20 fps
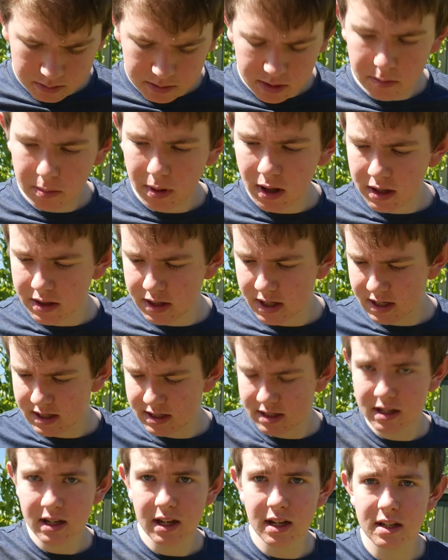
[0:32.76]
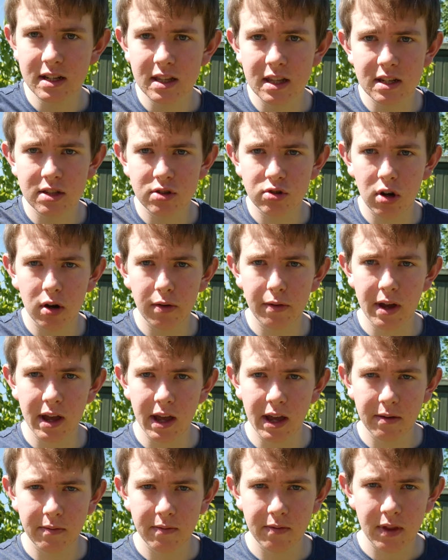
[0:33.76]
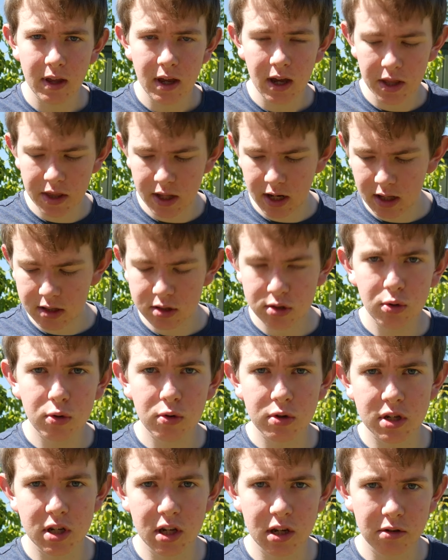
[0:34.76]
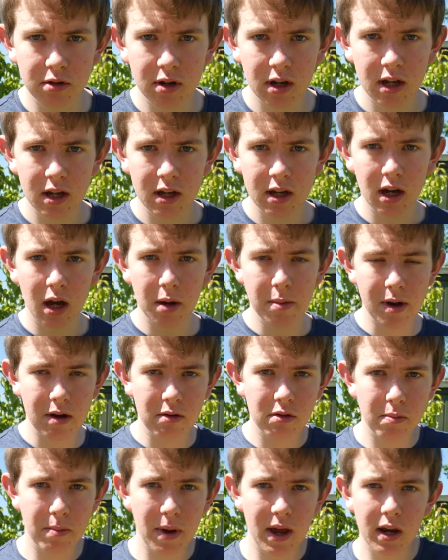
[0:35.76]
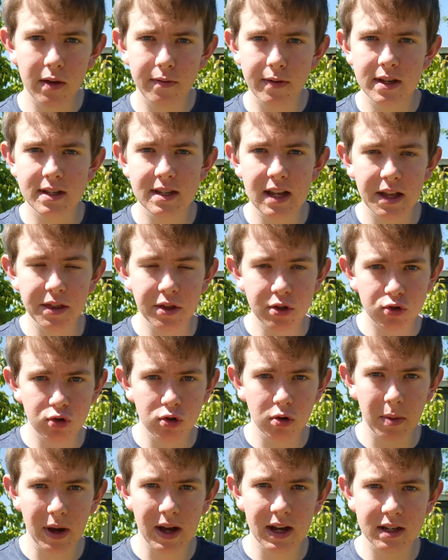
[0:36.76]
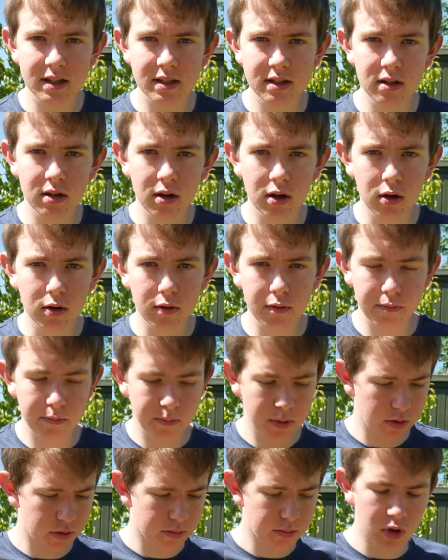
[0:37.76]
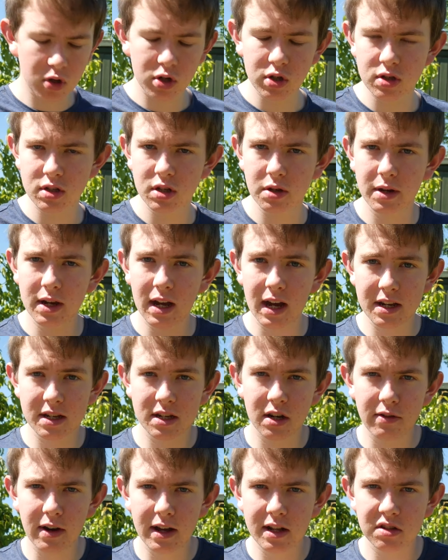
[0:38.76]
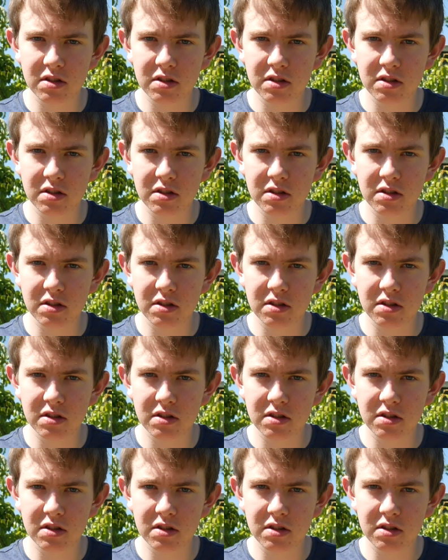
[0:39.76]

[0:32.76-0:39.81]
going to plant this into this trough here, and then I'll talk to you about the benefits and the drawbacks of both module sowing and direct